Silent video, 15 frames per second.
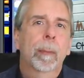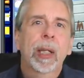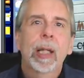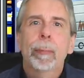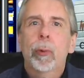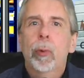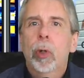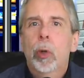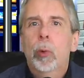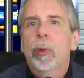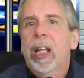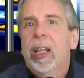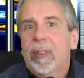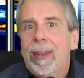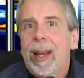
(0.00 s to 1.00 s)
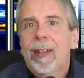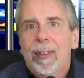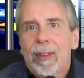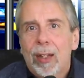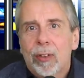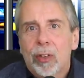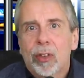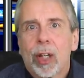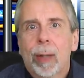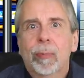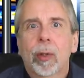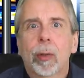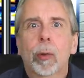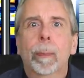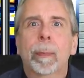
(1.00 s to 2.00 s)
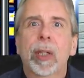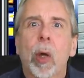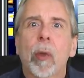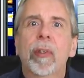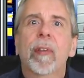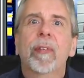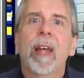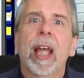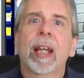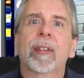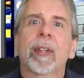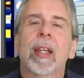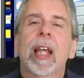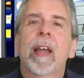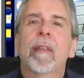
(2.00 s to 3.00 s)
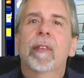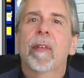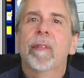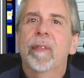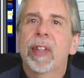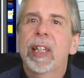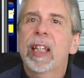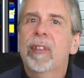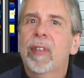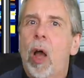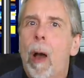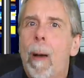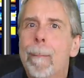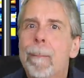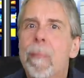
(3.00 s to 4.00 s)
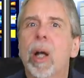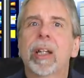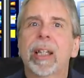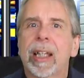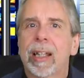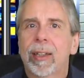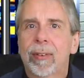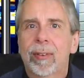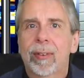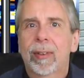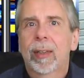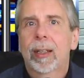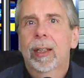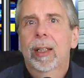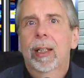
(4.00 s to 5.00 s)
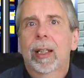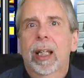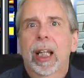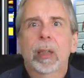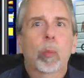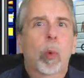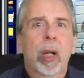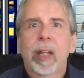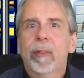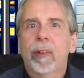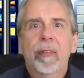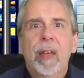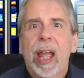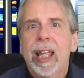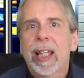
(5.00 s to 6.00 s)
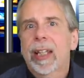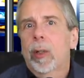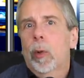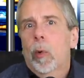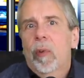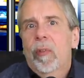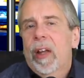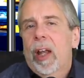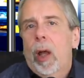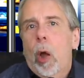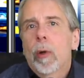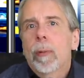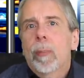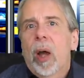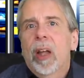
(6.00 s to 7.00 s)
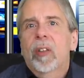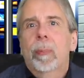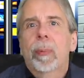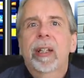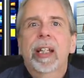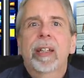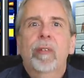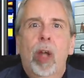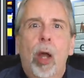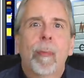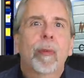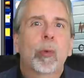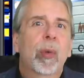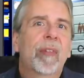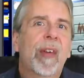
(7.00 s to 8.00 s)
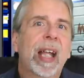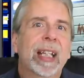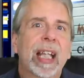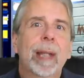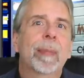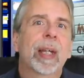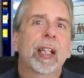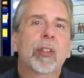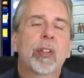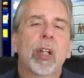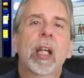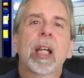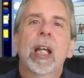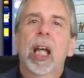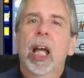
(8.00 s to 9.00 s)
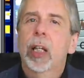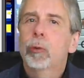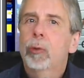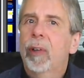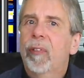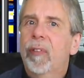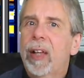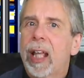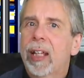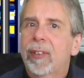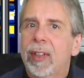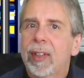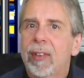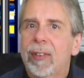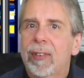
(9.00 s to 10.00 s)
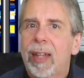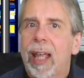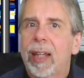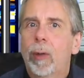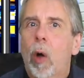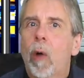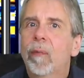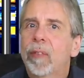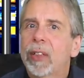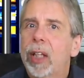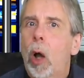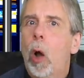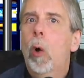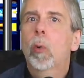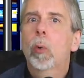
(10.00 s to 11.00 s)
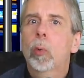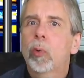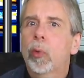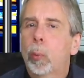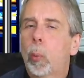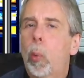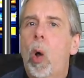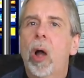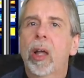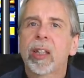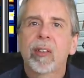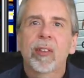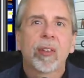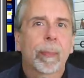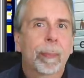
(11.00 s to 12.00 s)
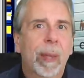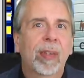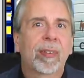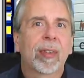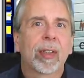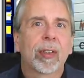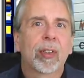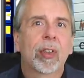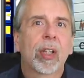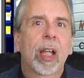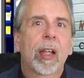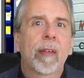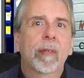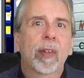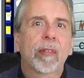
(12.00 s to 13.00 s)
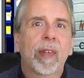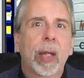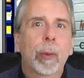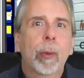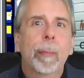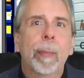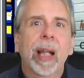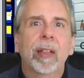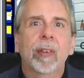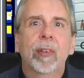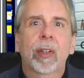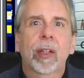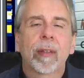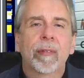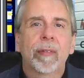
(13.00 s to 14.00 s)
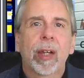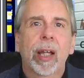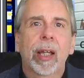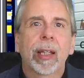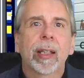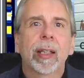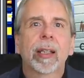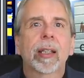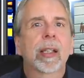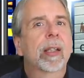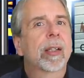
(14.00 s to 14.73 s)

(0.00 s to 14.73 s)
People who would extend censorship to look beyond the fact that these are monkeys and whatever they in all their own minds believe comes with that image, and reflect instead on the old wise message that they were meant to convey.